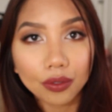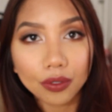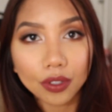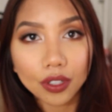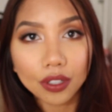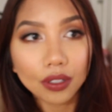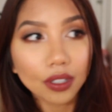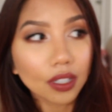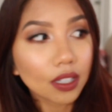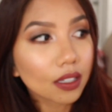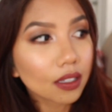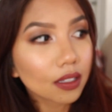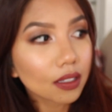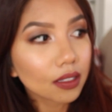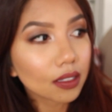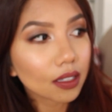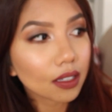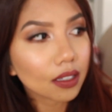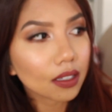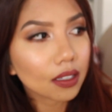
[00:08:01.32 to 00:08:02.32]
for you
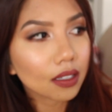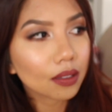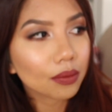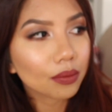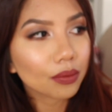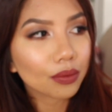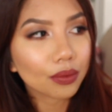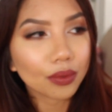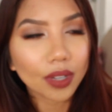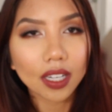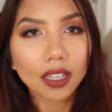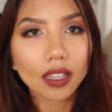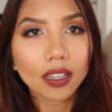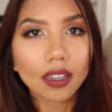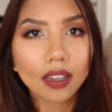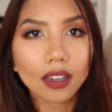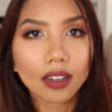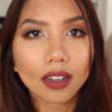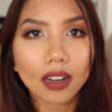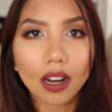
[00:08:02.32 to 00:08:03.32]
guys, I am right
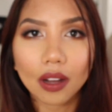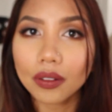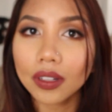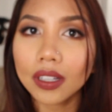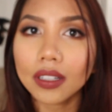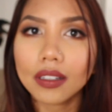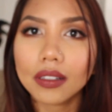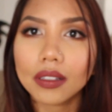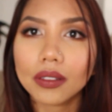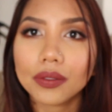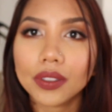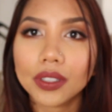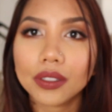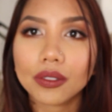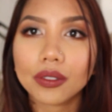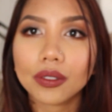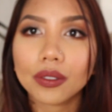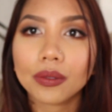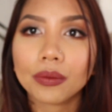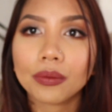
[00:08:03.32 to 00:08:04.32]
here out in the living
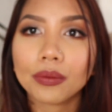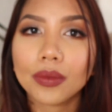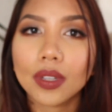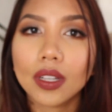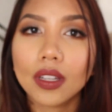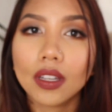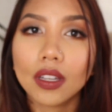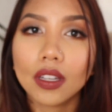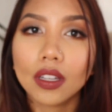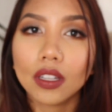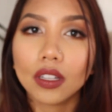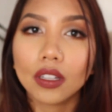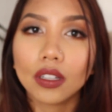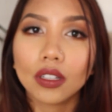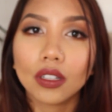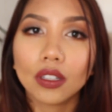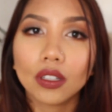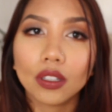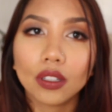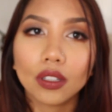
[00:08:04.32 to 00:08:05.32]
room
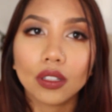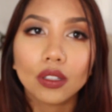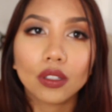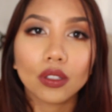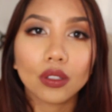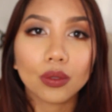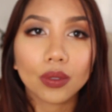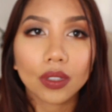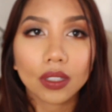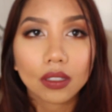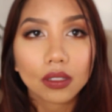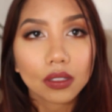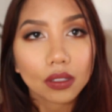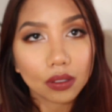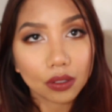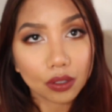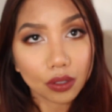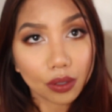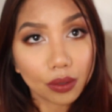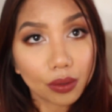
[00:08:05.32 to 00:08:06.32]
doing this
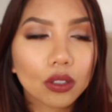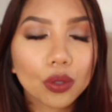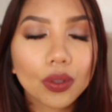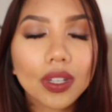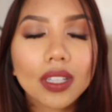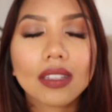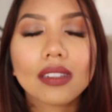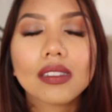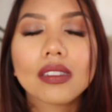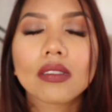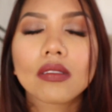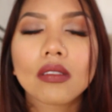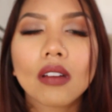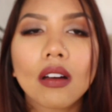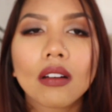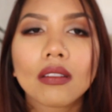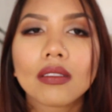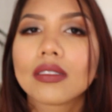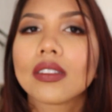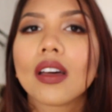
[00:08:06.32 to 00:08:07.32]
intro, doing this
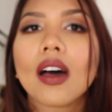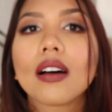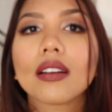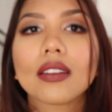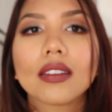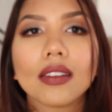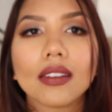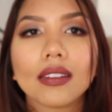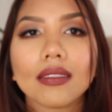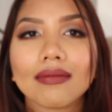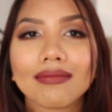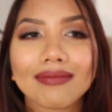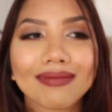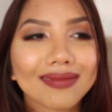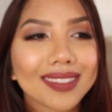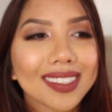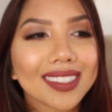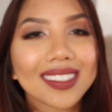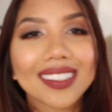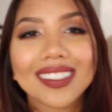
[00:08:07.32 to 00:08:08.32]
talking,
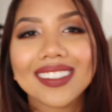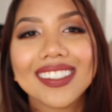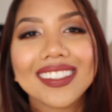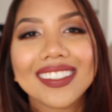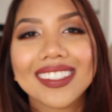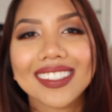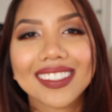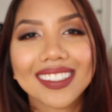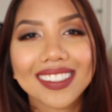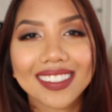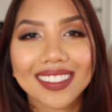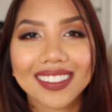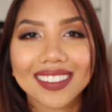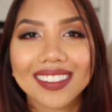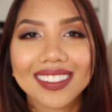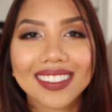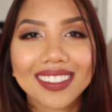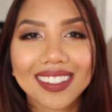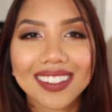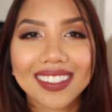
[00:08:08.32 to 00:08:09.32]
this
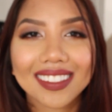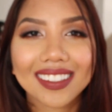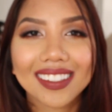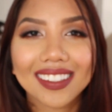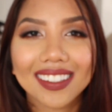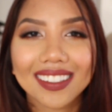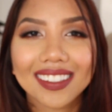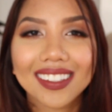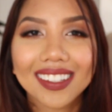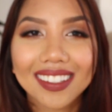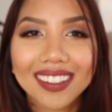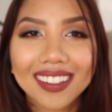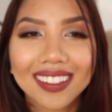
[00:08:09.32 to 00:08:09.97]
unnecessary talking.